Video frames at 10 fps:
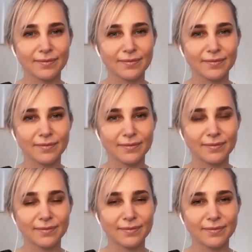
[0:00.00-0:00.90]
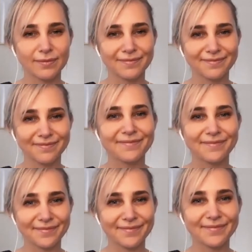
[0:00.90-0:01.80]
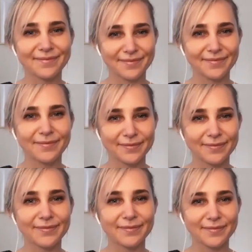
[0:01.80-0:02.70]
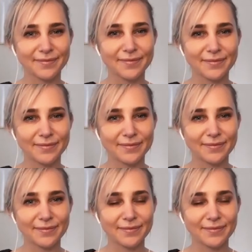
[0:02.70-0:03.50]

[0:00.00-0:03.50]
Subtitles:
(silent)